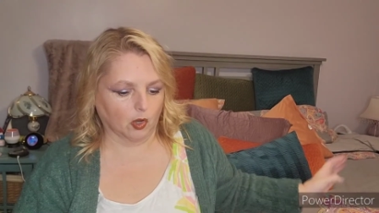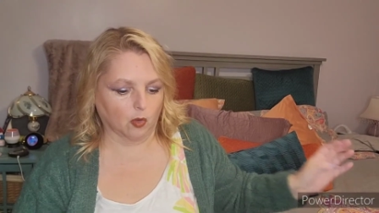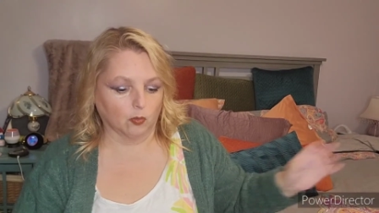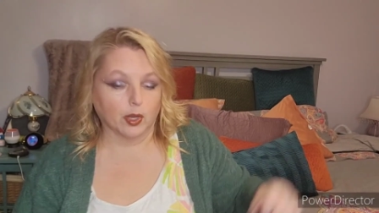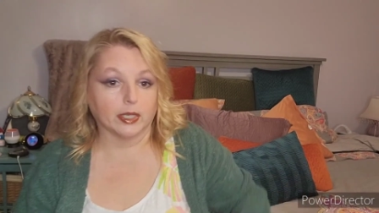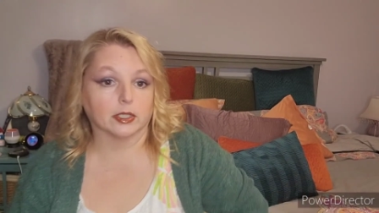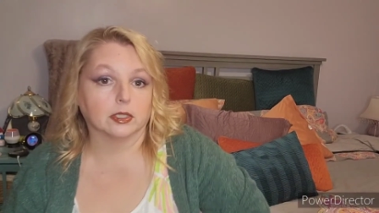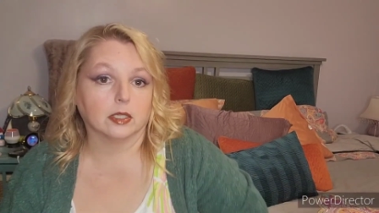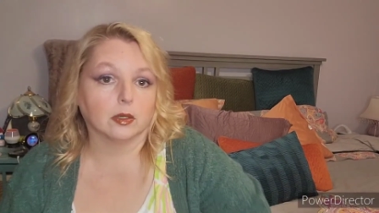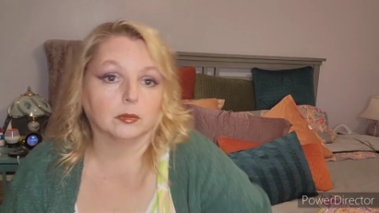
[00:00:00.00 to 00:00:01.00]
All right,
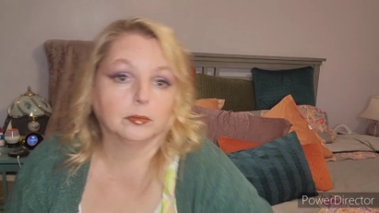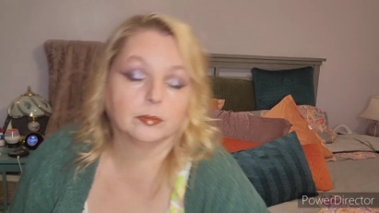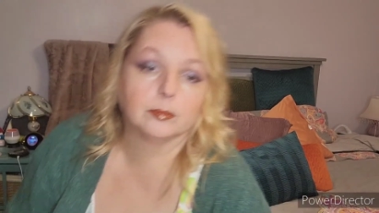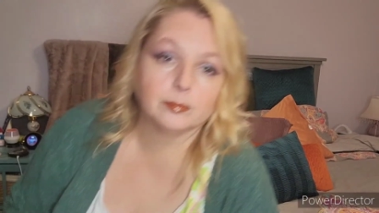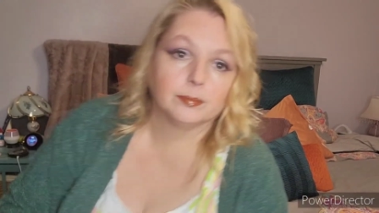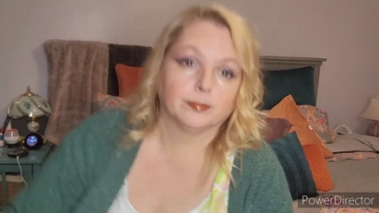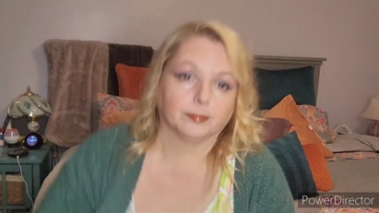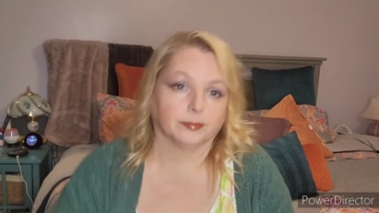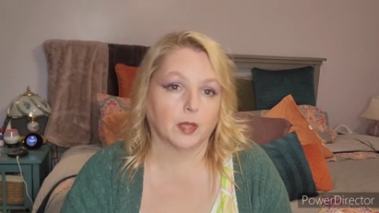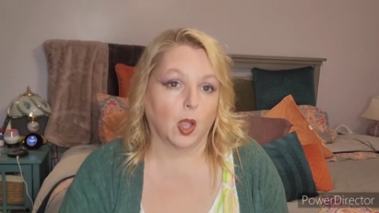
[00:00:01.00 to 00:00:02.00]
so
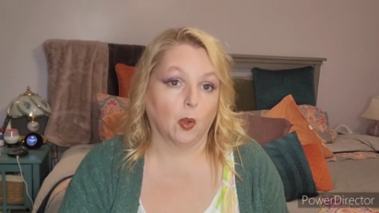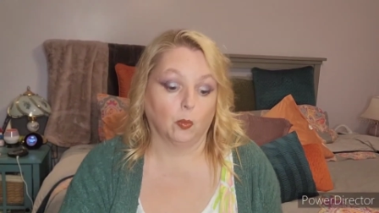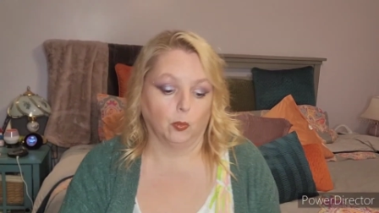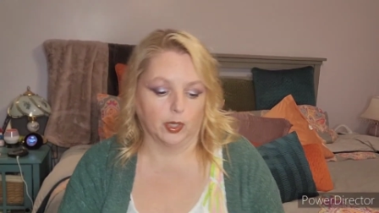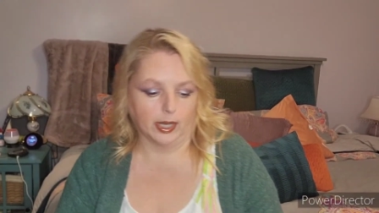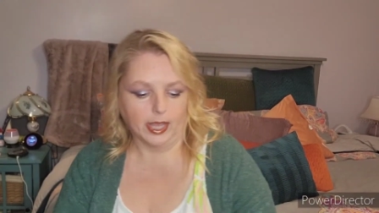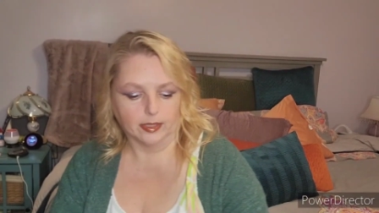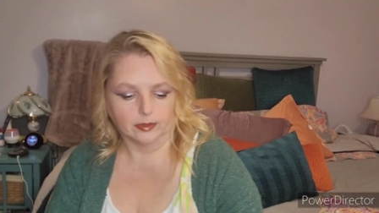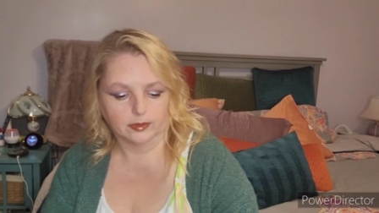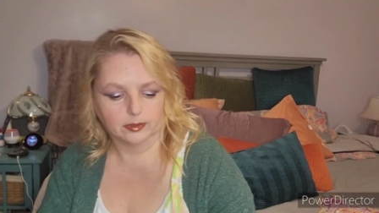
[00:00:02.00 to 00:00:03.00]
what I get?